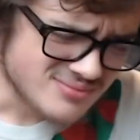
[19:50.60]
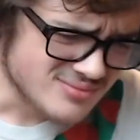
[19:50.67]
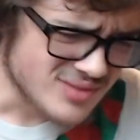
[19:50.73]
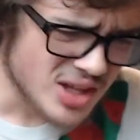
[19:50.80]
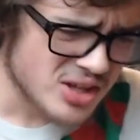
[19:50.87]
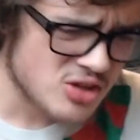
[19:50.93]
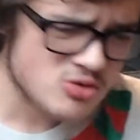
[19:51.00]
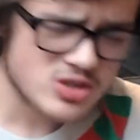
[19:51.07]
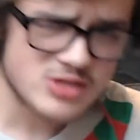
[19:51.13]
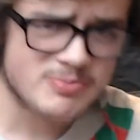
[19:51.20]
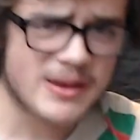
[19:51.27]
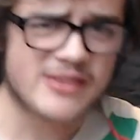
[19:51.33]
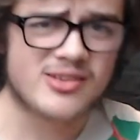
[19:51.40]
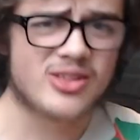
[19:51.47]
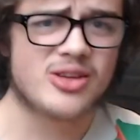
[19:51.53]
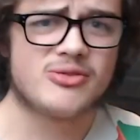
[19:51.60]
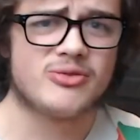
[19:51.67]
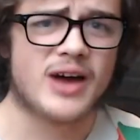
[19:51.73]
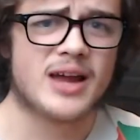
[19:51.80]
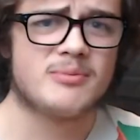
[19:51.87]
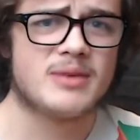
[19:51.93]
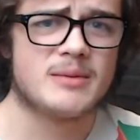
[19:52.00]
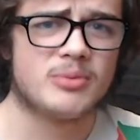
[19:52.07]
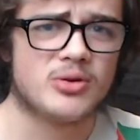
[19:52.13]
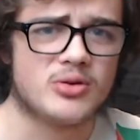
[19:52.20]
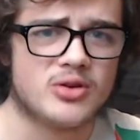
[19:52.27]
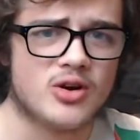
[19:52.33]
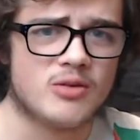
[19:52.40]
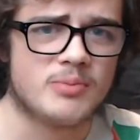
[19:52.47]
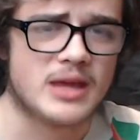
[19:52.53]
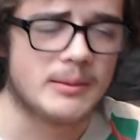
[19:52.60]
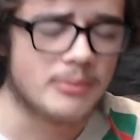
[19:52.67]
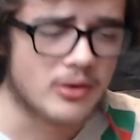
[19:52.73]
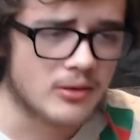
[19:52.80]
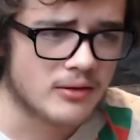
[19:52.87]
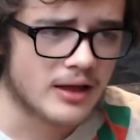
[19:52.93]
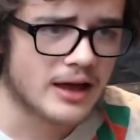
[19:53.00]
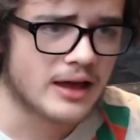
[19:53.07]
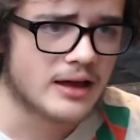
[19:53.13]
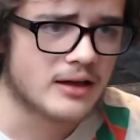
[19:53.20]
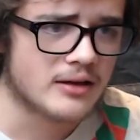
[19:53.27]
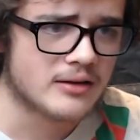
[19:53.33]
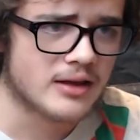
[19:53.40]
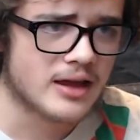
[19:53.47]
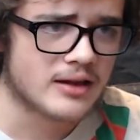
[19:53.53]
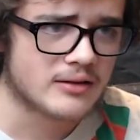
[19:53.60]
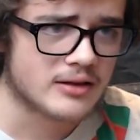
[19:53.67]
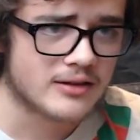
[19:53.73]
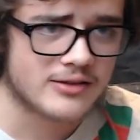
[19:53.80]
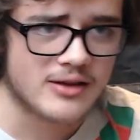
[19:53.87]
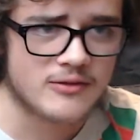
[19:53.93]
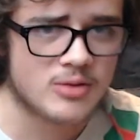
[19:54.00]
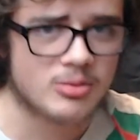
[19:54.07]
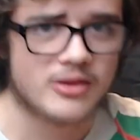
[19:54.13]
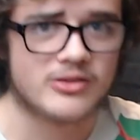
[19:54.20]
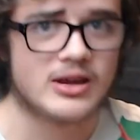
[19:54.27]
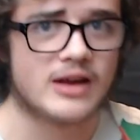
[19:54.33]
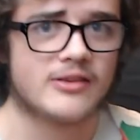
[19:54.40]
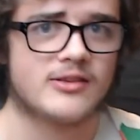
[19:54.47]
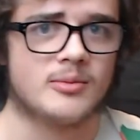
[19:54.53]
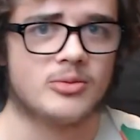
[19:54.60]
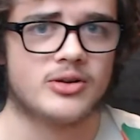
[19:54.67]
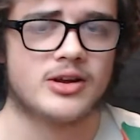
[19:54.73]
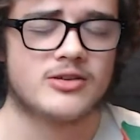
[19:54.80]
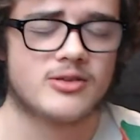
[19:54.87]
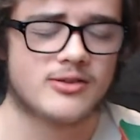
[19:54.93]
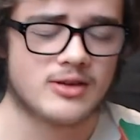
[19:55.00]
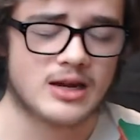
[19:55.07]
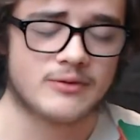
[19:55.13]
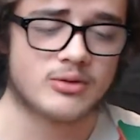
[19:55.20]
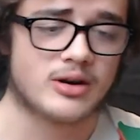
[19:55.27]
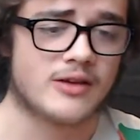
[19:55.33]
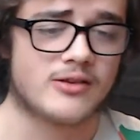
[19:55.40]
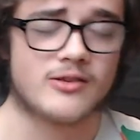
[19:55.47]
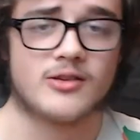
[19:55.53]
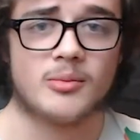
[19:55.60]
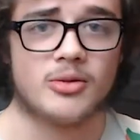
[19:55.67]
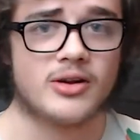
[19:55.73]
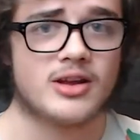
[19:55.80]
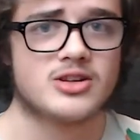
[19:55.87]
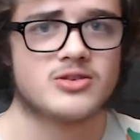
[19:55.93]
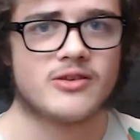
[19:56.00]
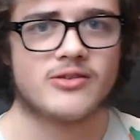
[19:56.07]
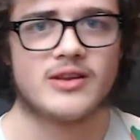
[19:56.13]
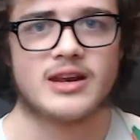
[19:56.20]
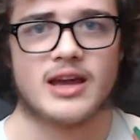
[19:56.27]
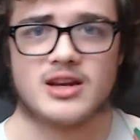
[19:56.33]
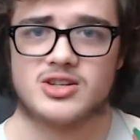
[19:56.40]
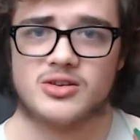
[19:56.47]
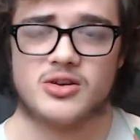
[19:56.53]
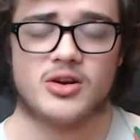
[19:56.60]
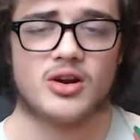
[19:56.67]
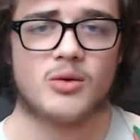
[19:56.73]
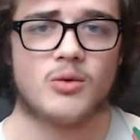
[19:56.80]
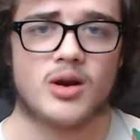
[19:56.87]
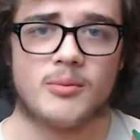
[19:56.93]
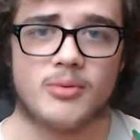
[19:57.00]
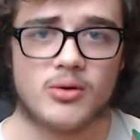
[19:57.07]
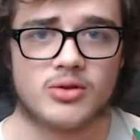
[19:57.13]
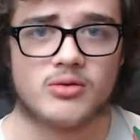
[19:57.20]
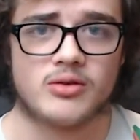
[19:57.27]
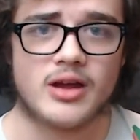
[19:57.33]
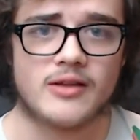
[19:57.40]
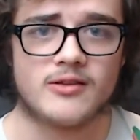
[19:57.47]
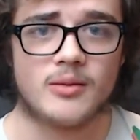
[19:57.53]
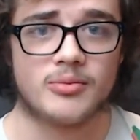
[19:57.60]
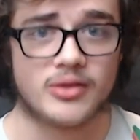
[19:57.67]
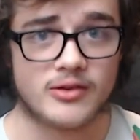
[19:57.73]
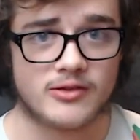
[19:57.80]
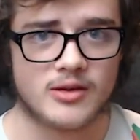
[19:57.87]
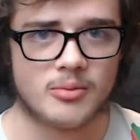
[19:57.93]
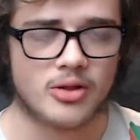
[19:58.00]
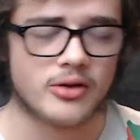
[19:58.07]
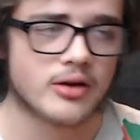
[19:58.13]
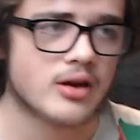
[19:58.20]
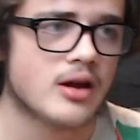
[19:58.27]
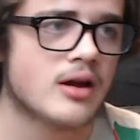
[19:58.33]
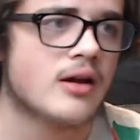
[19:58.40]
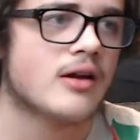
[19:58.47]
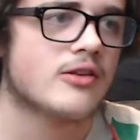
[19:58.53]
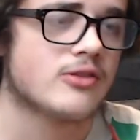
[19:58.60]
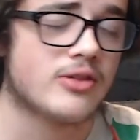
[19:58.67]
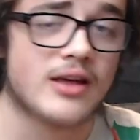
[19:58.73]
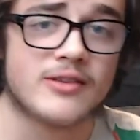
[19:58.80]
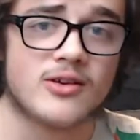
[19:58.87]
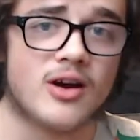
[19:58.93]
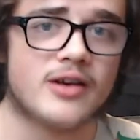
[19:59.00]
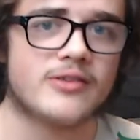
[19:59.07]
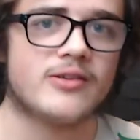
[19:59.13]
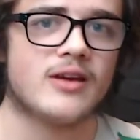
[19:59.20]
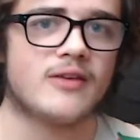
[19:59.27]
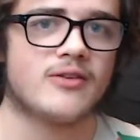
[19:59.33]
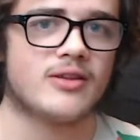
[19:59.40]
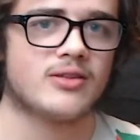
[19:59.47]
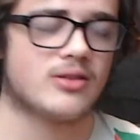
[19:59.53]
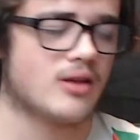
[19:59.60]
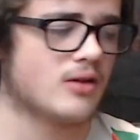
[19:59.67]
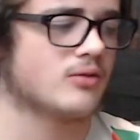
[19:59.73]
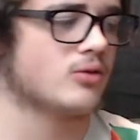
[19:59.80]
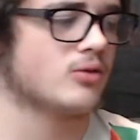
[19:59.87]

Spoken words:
you just basically find people who know people, and because everybody's got a similar interest and everyone has a similar interest, then naturally you're going to want to both create something similar. So that's honestly, I think, a really